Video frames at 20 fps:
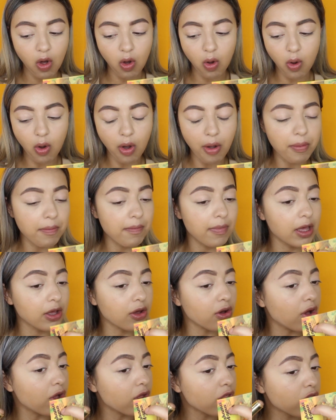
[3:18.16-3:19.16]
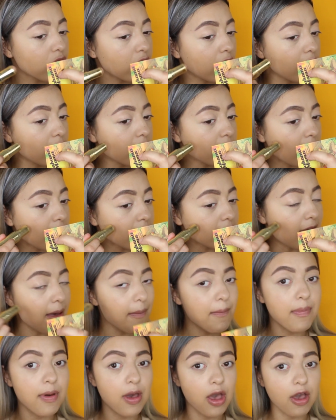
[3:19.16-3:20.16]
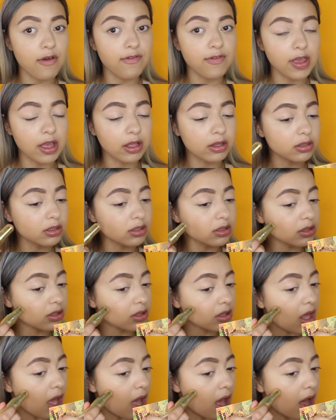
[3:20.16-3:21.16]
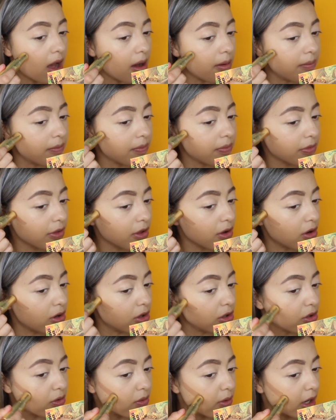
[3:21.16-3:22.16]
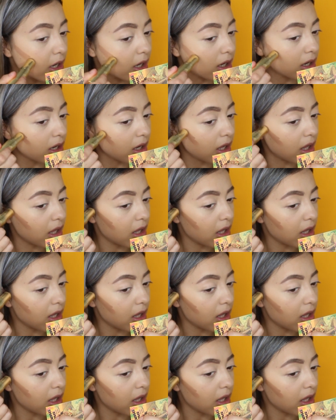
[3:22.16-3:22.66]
Oh my gosh, it is like that perfect contouring.